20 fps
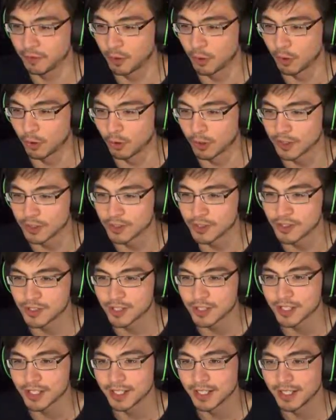
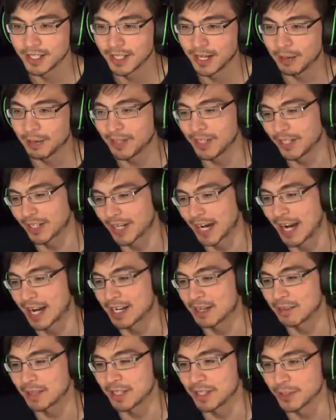horns? I mean, they're
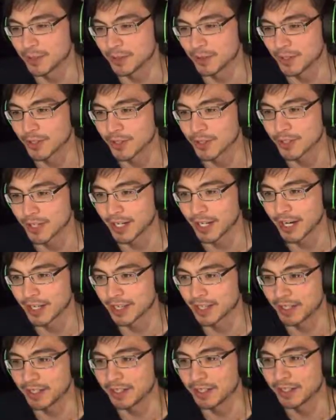kind of Minotaurish. They
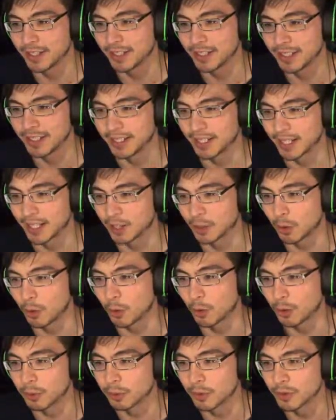got the, they got the
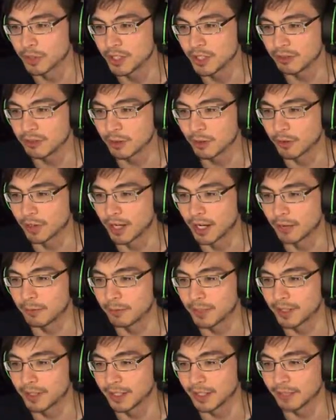horn motif going on
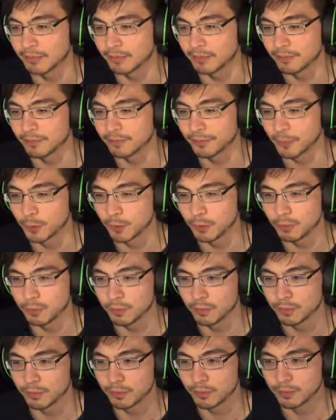with their. Ooh,
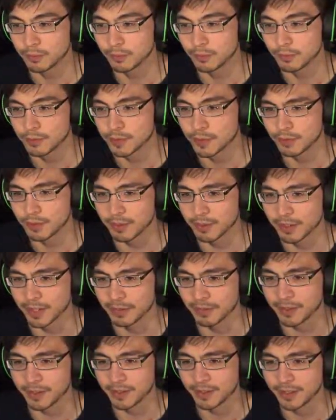somebody
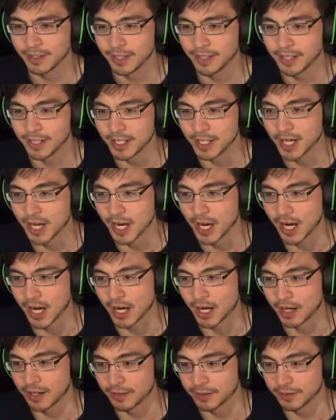behind me.
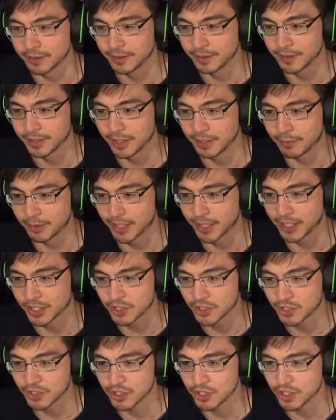Yeah, yeah, we got a
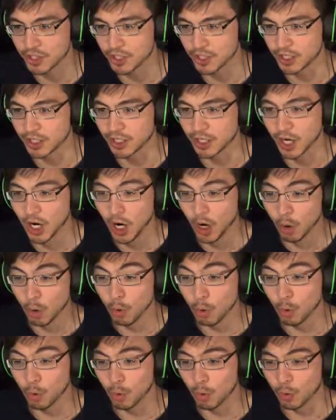sneaky.
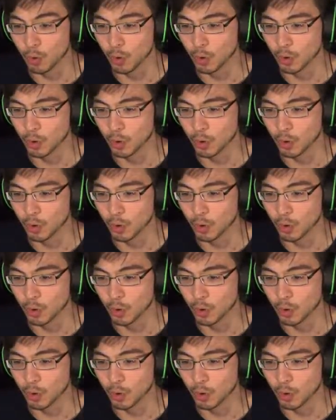Ooh,